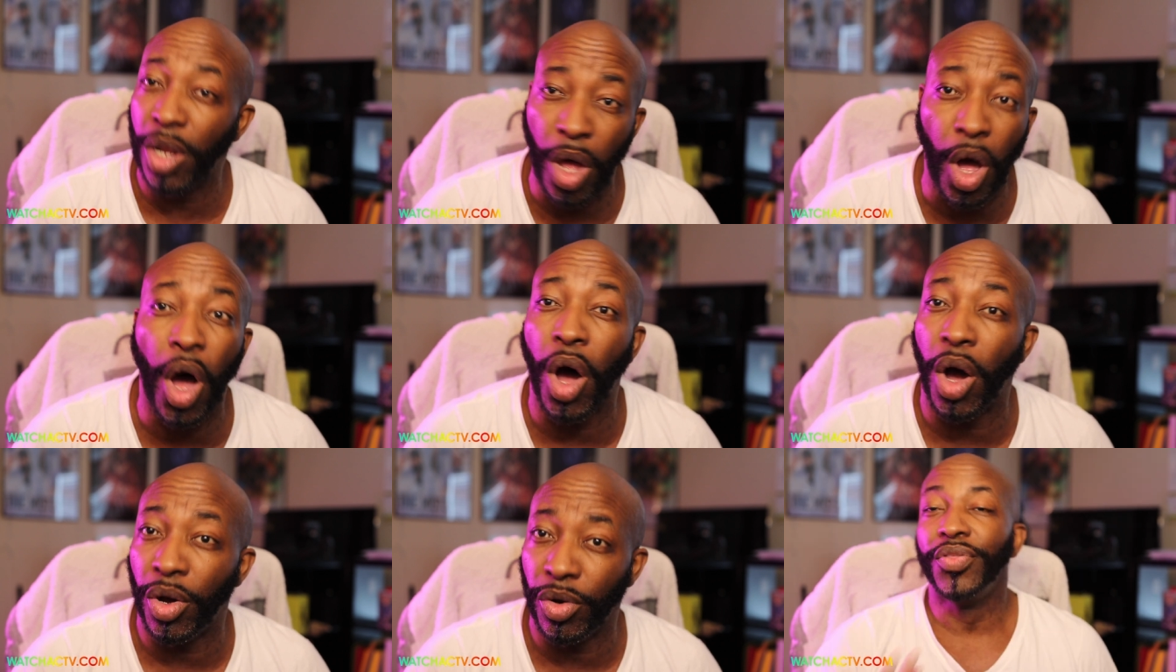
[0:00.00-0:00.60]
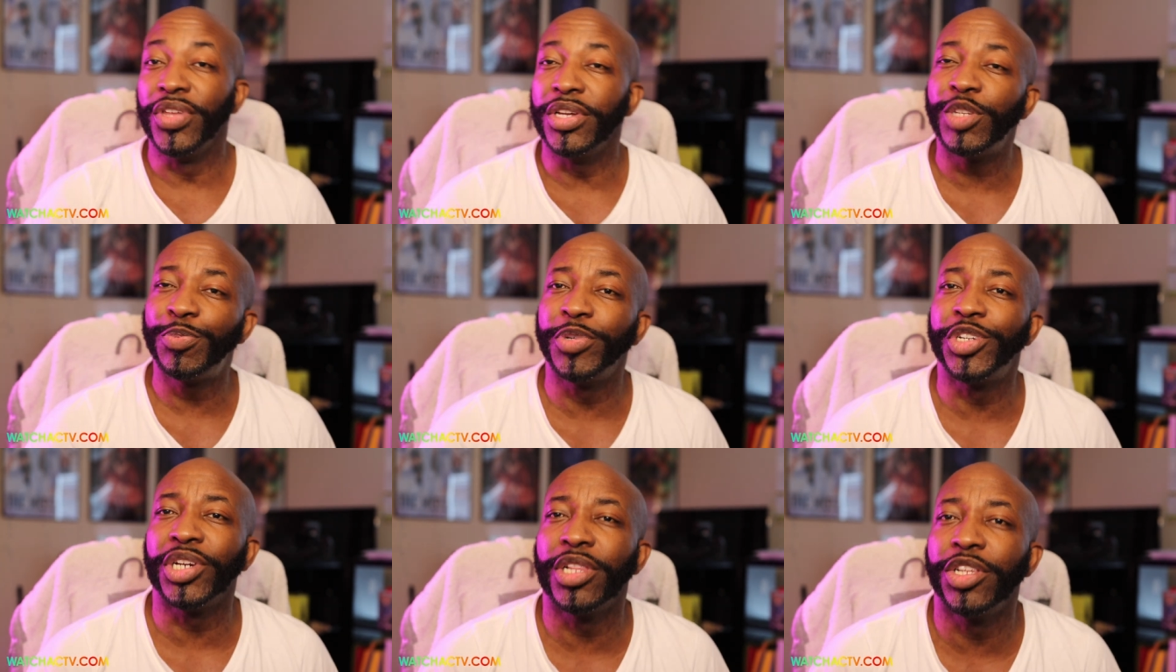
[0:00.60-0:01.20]
long. This
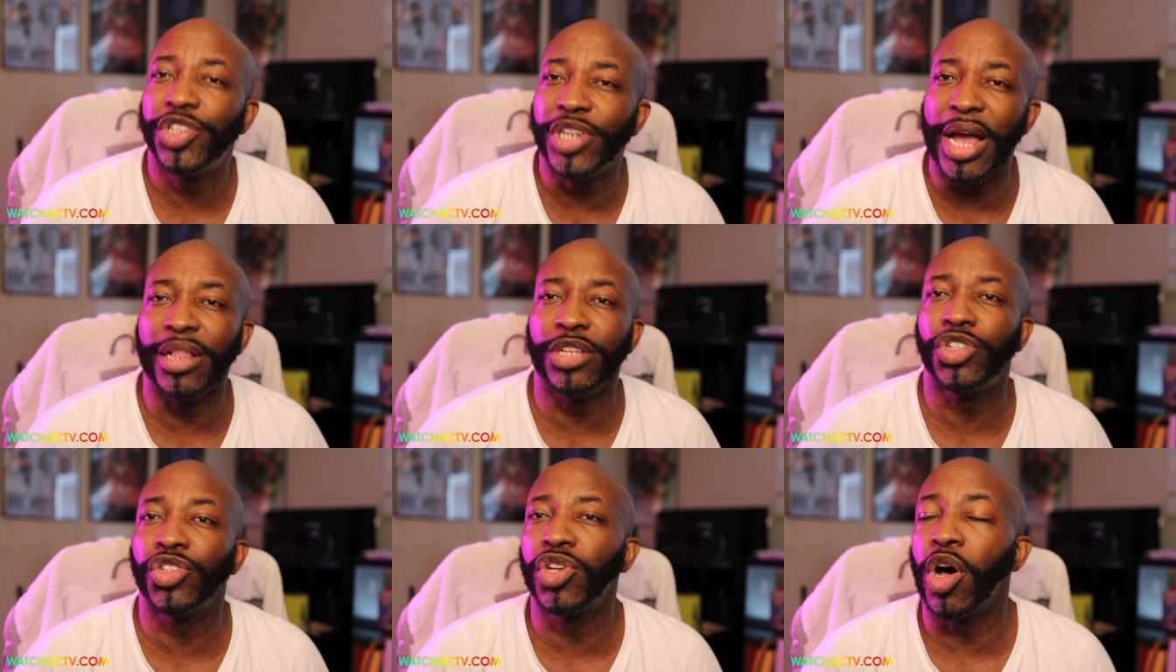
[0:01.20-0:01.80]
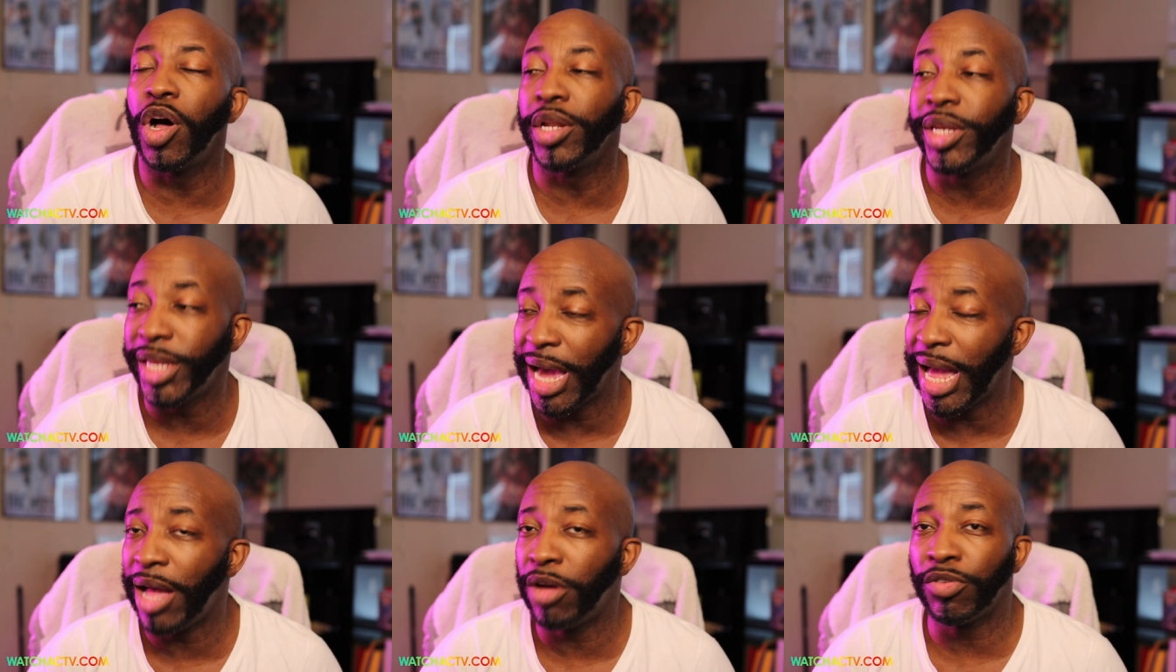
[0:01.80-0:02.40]
particular challenge is called
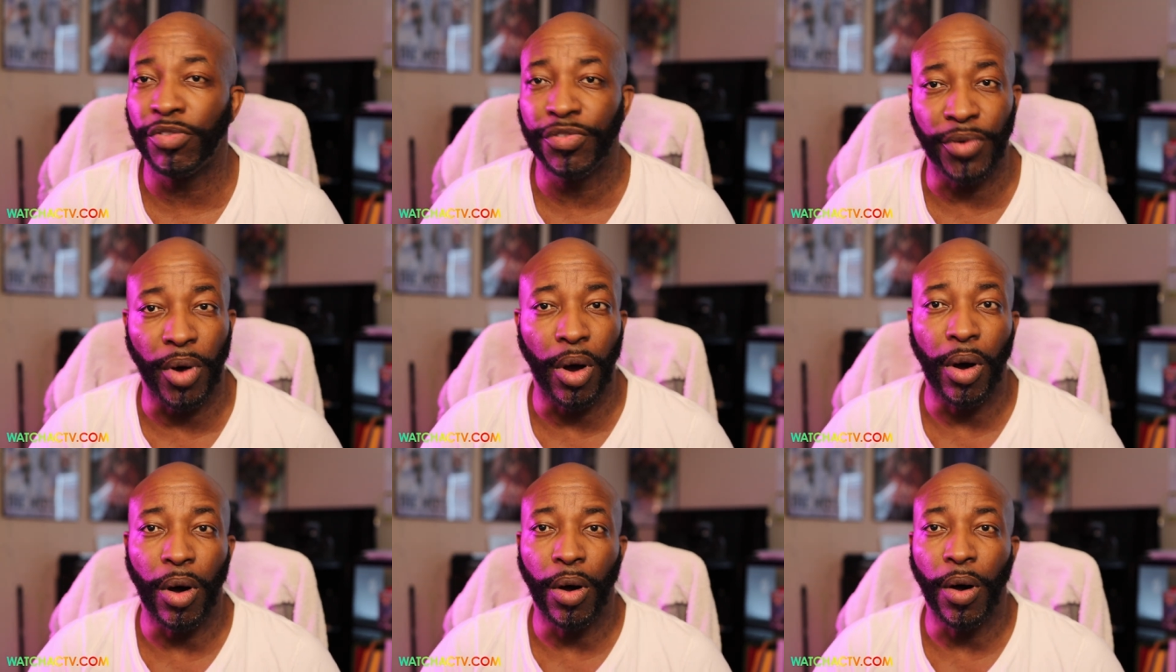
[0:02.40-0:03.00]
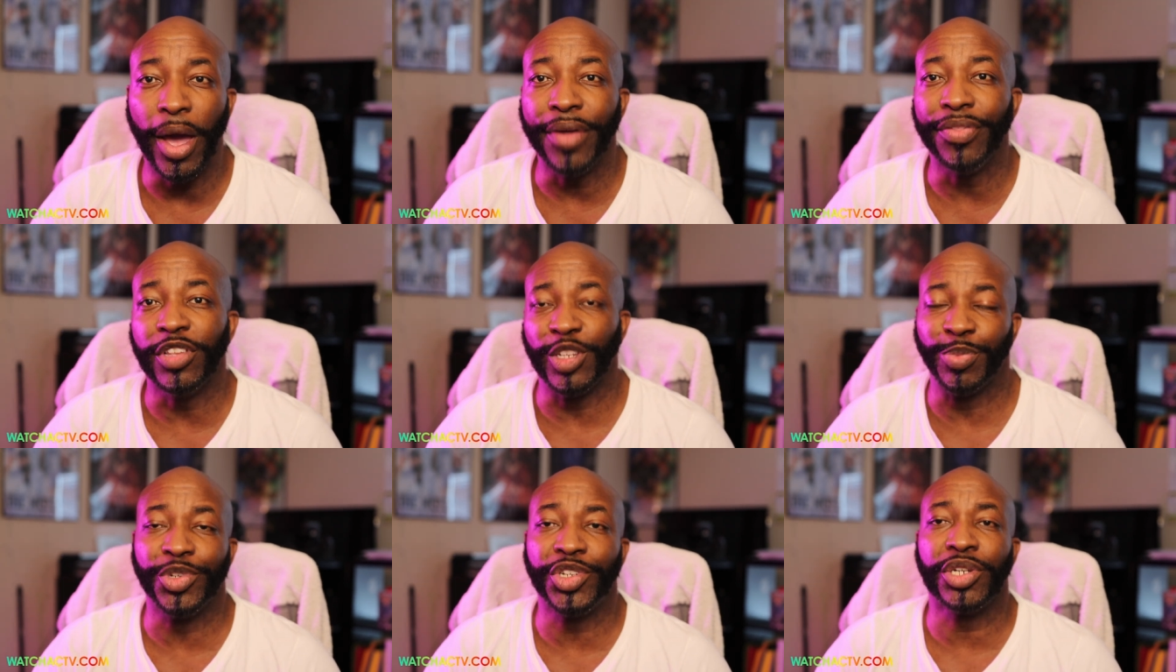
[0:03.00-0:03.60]
Downfall, and
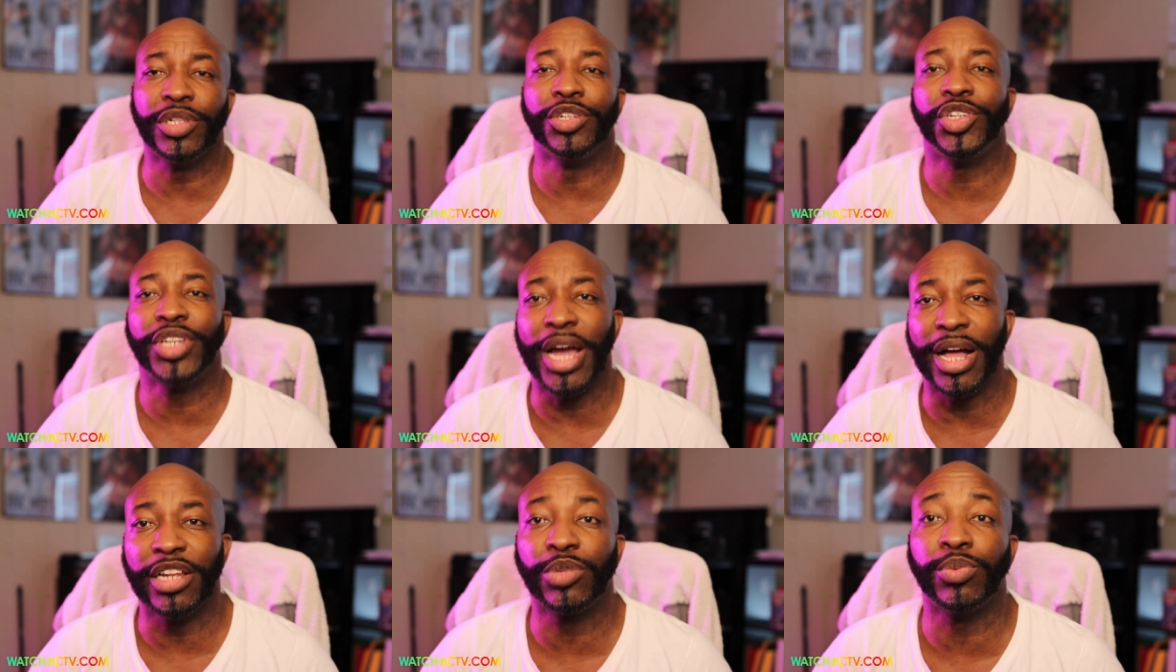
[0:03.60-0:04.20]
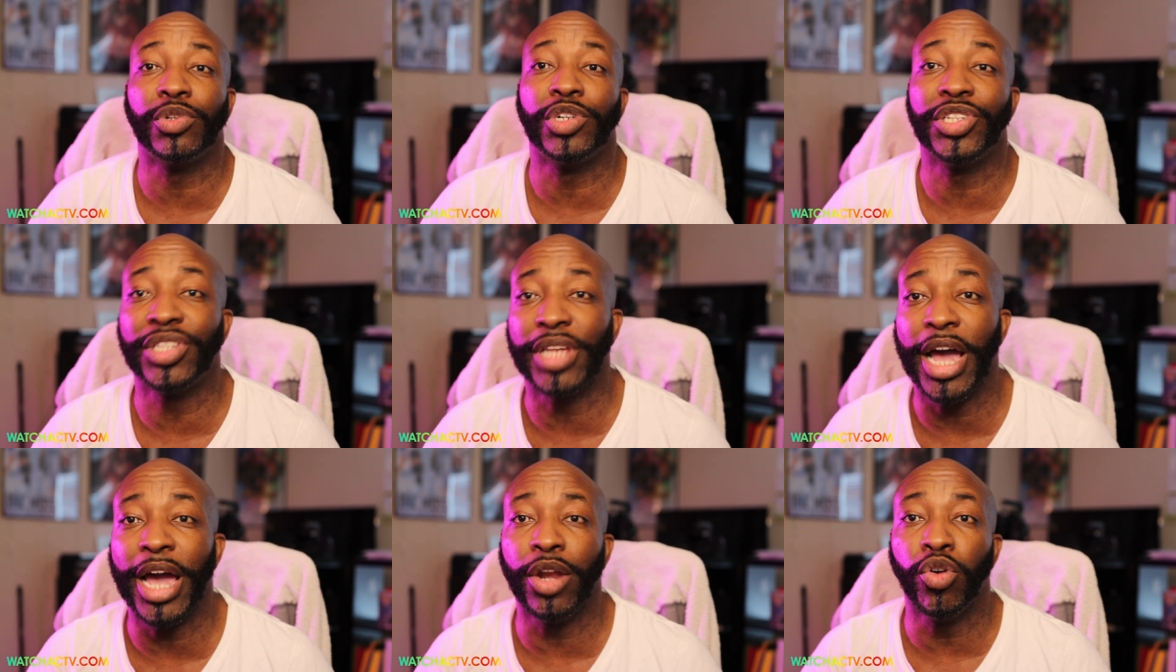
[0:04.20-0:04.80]
this particular challenge will
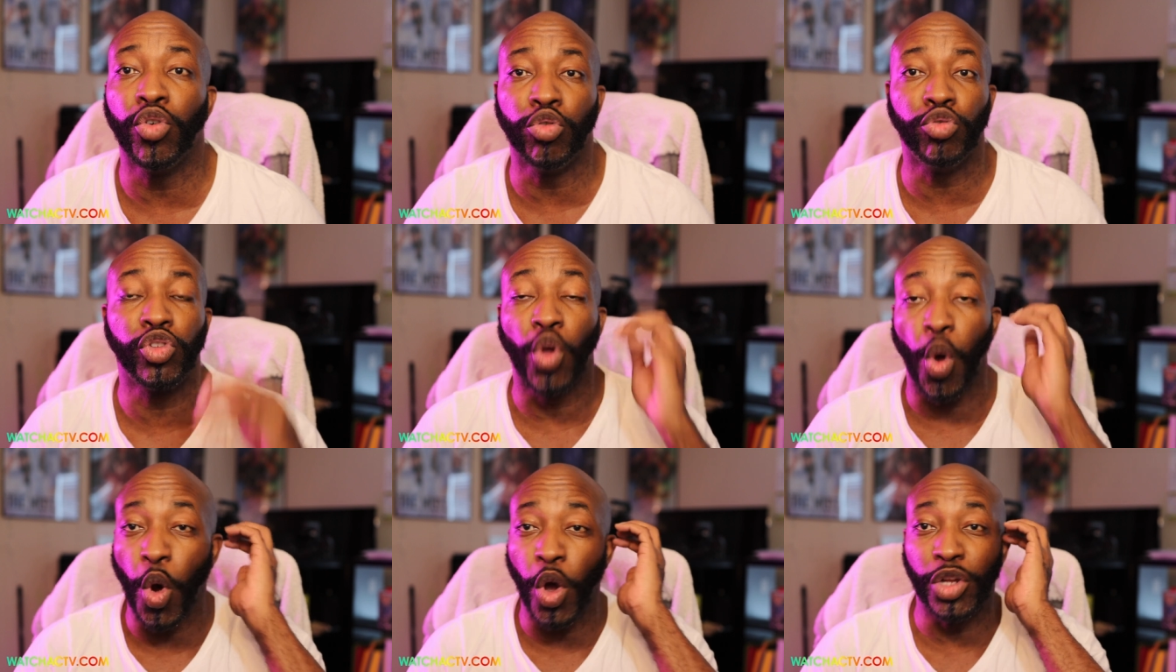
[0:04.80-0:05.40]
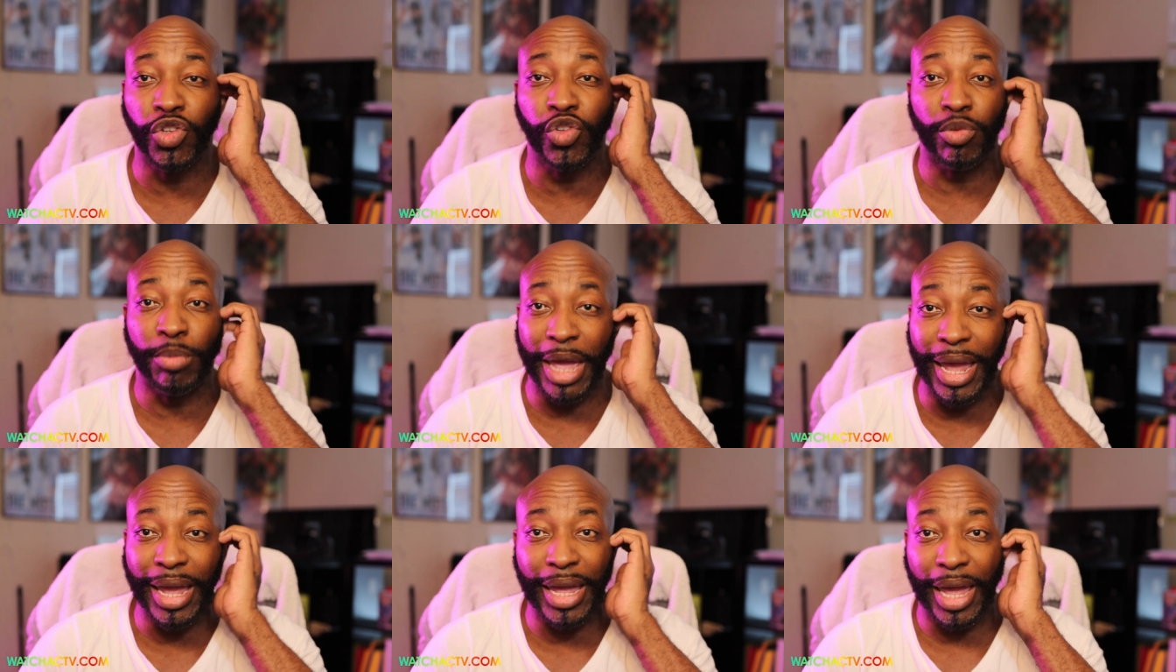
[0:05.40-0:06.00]
decide who's going to
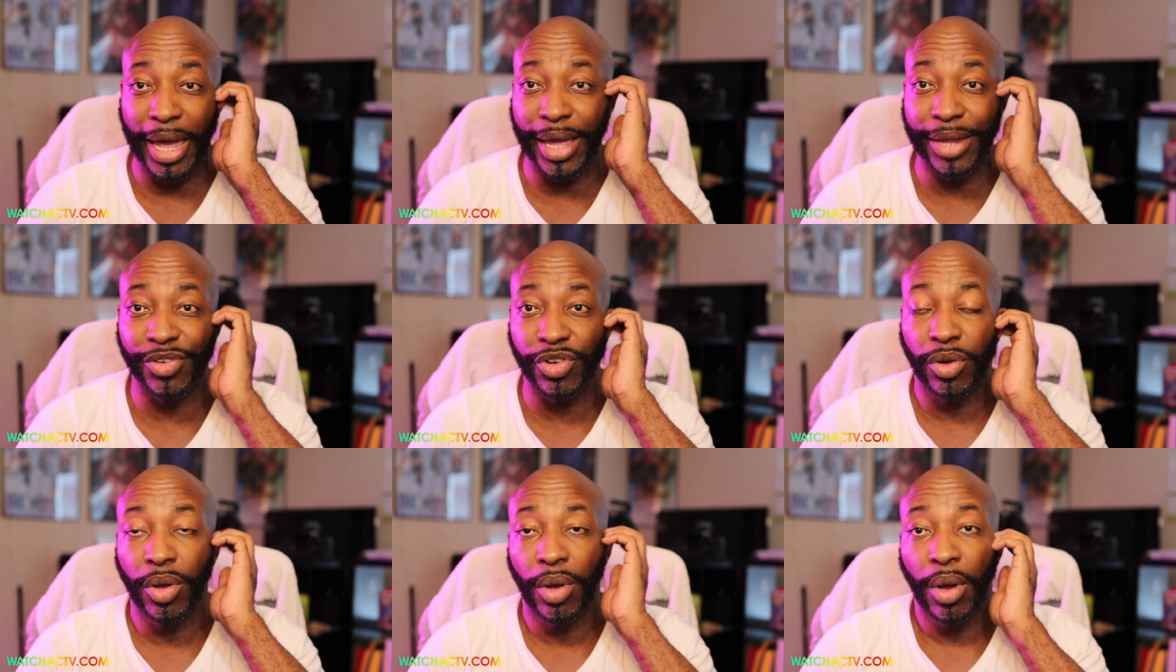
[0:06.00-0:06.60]
make it